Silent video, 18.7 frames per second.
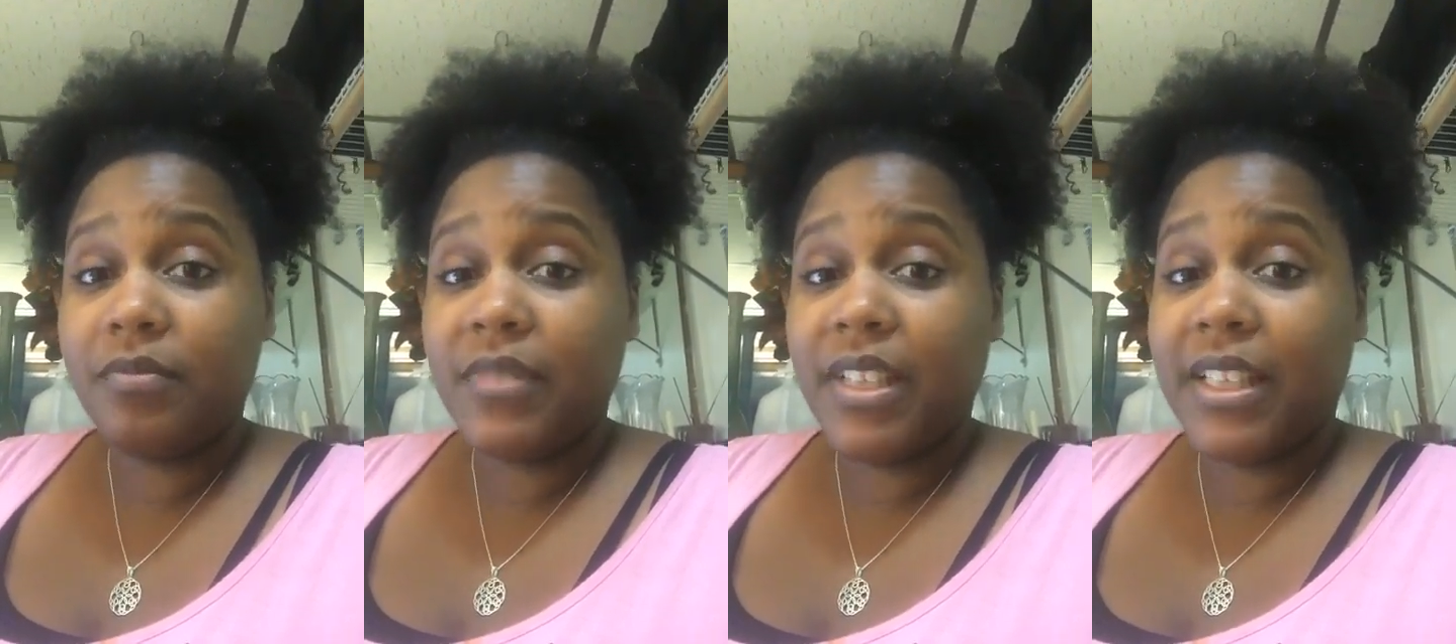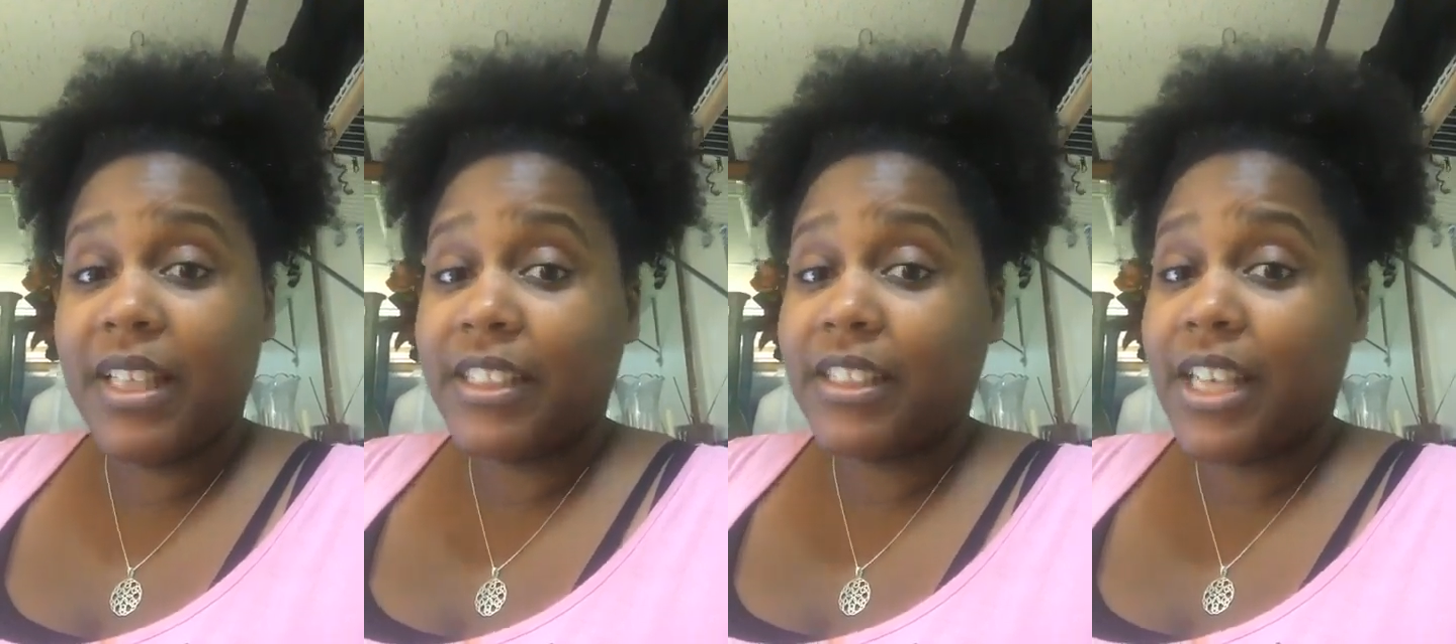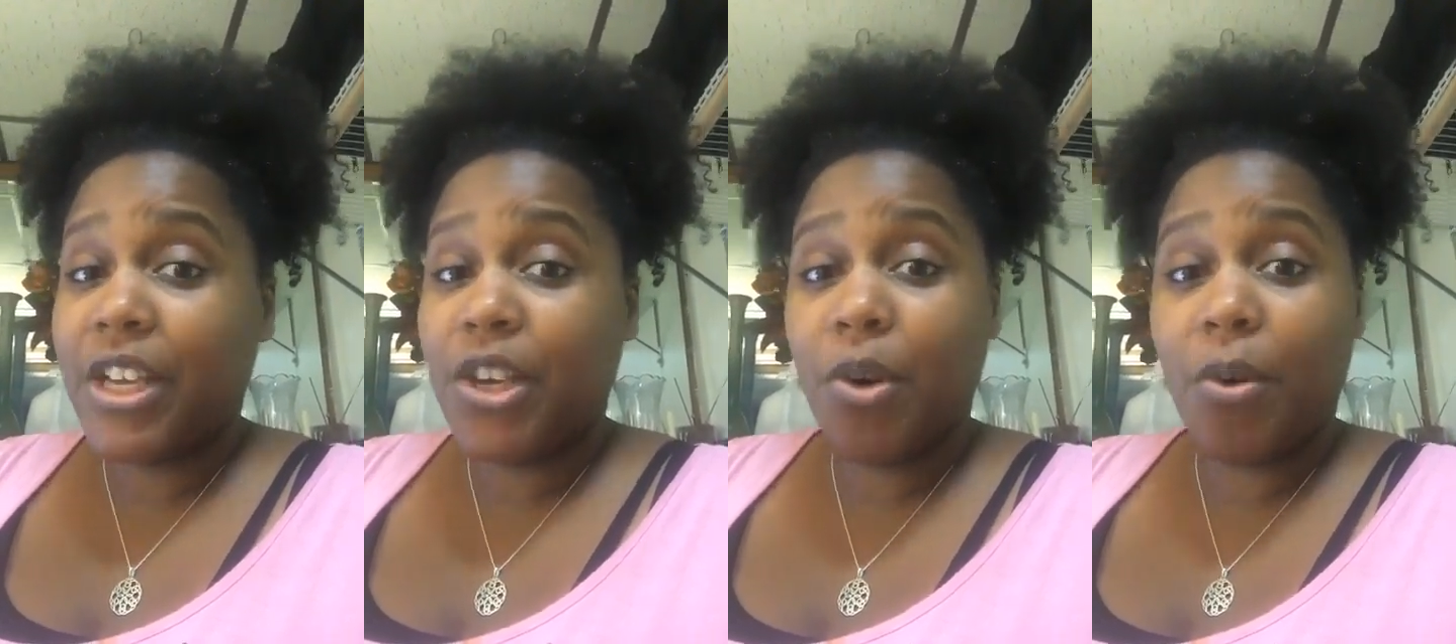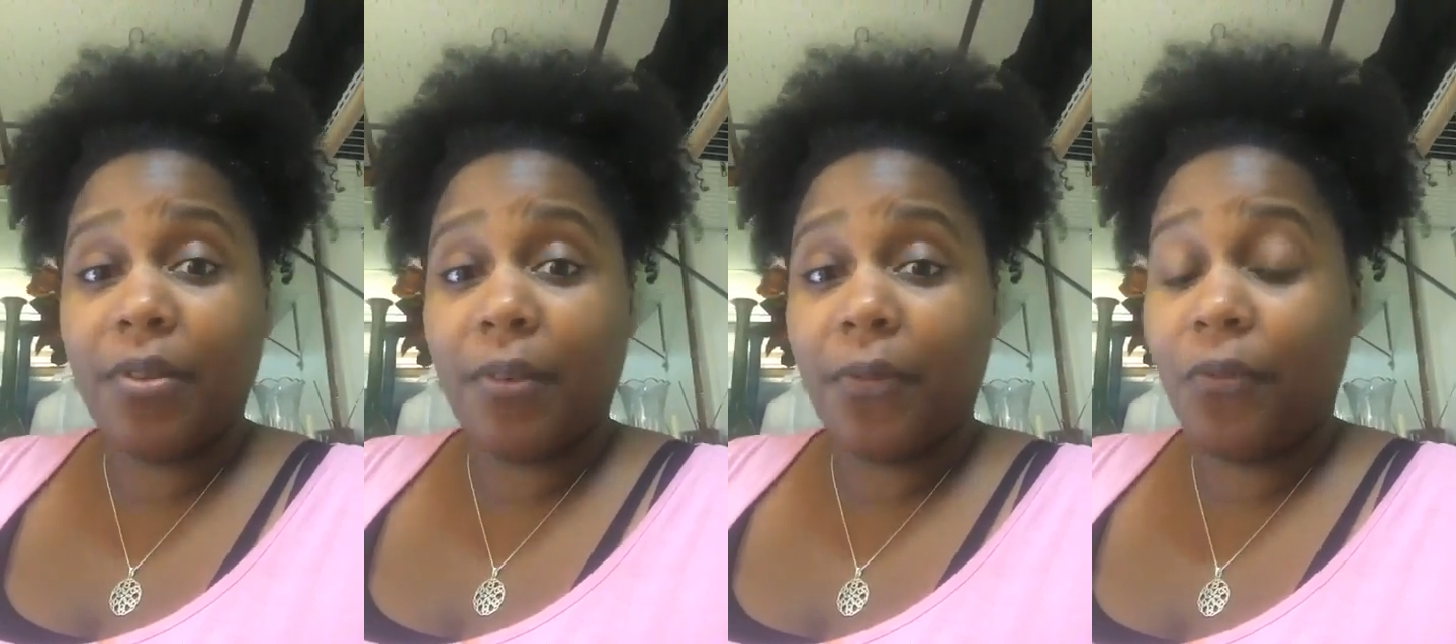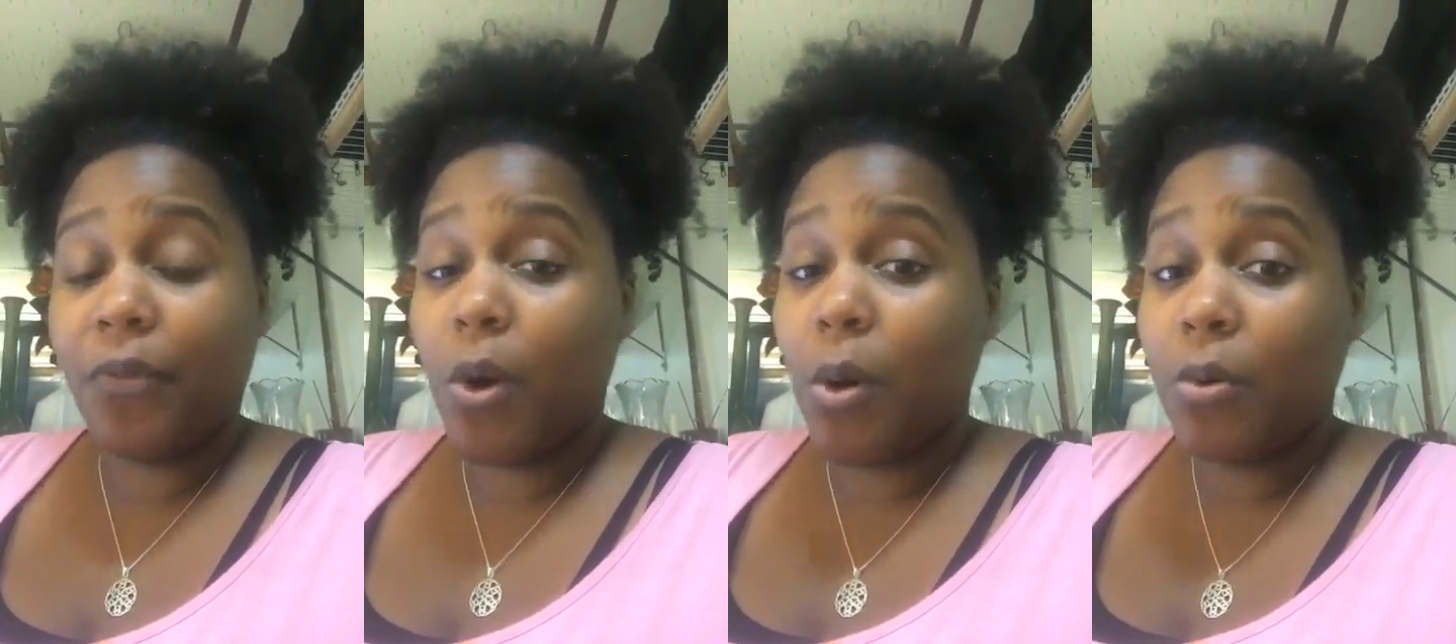Let's say you're on
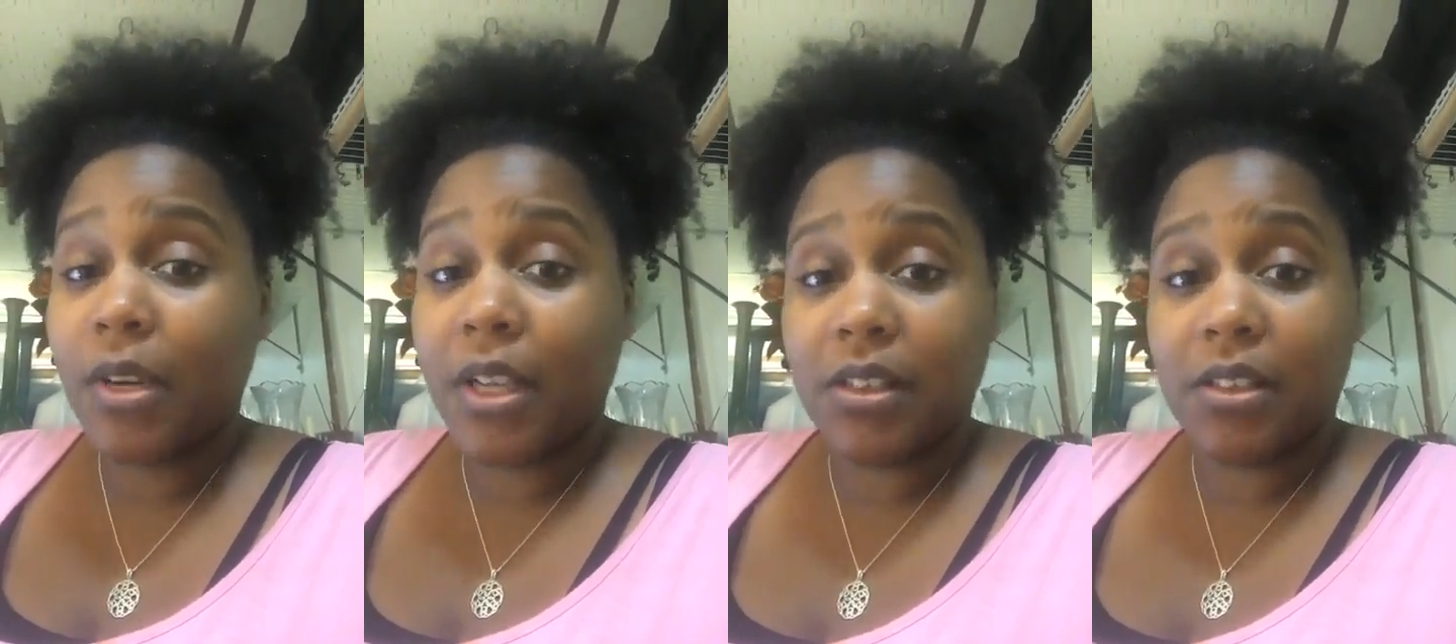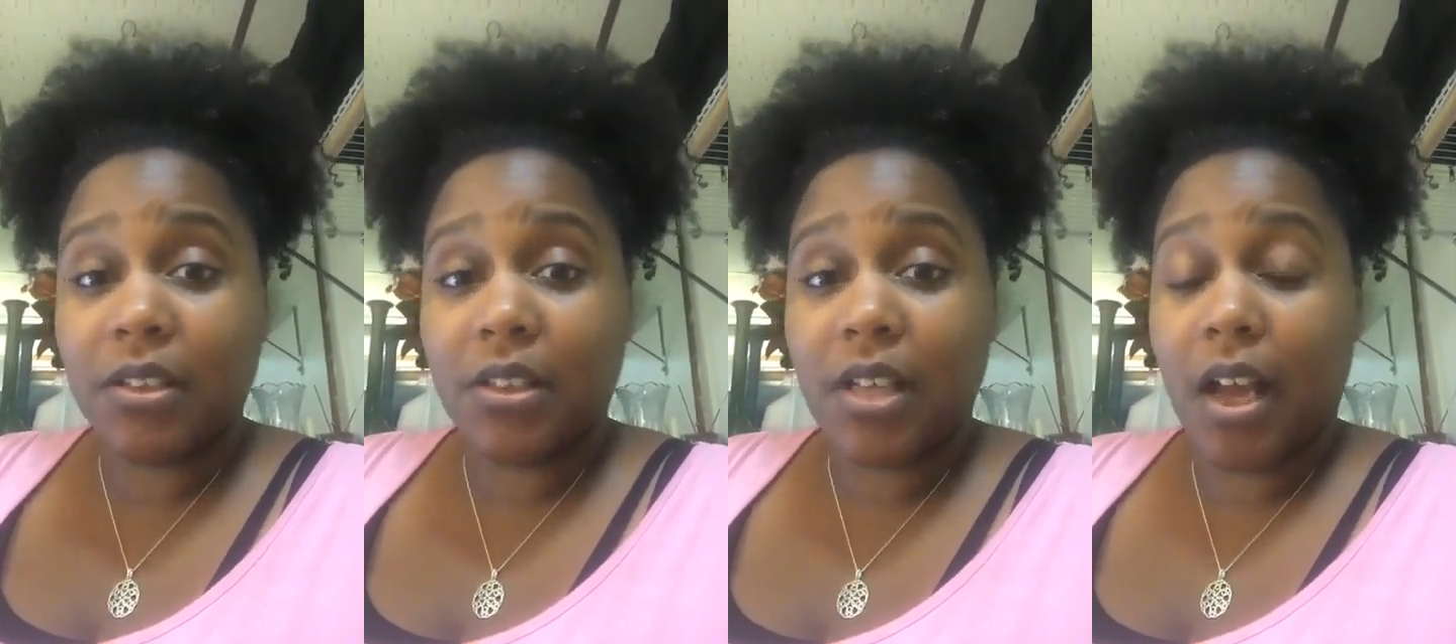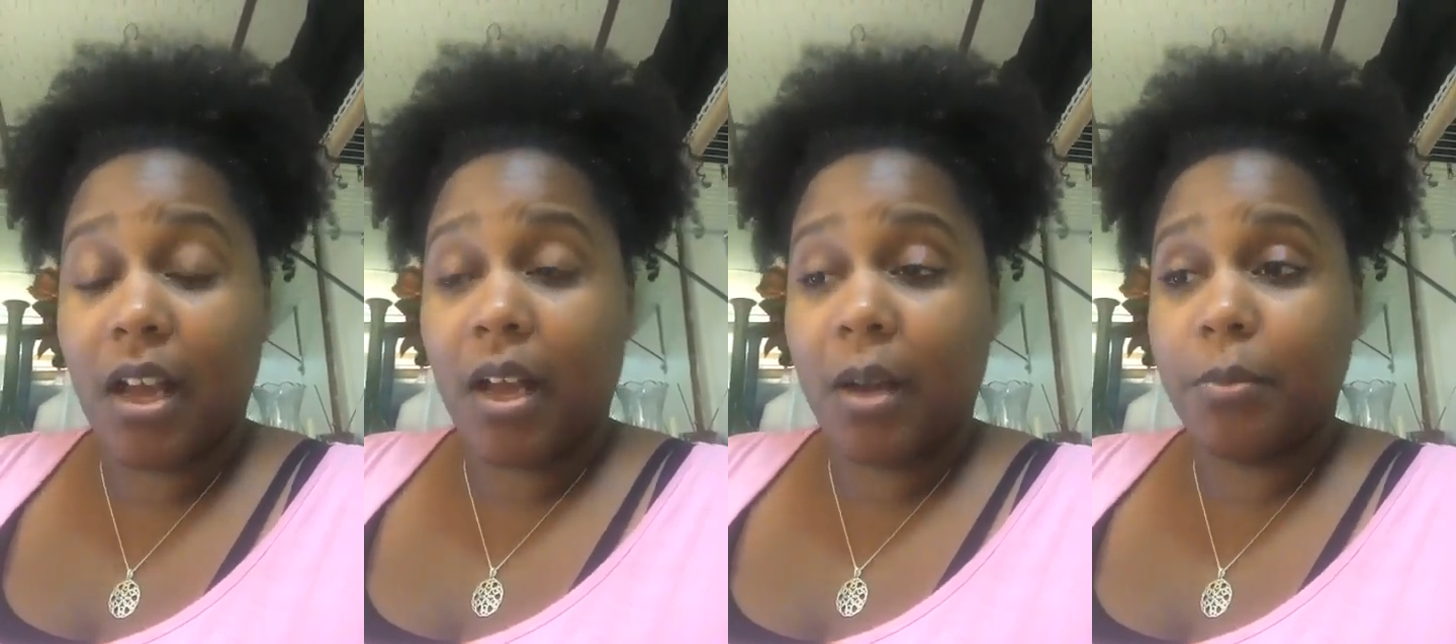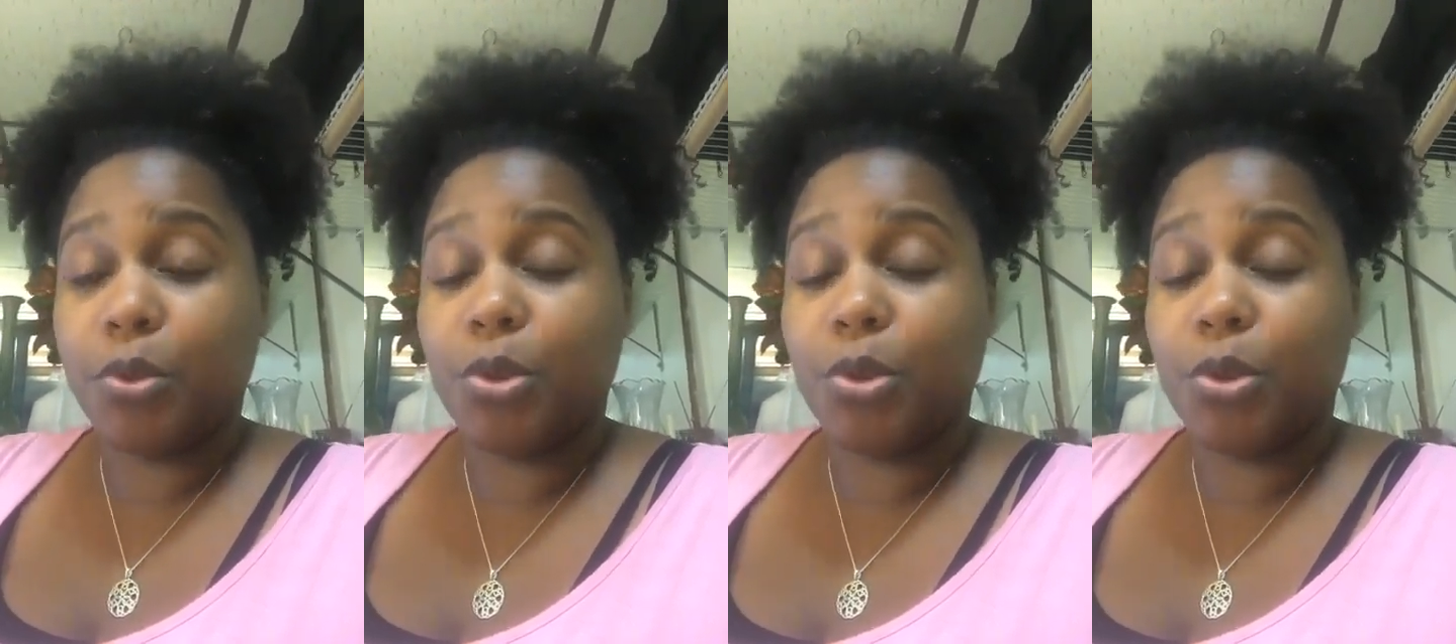the phone at the time.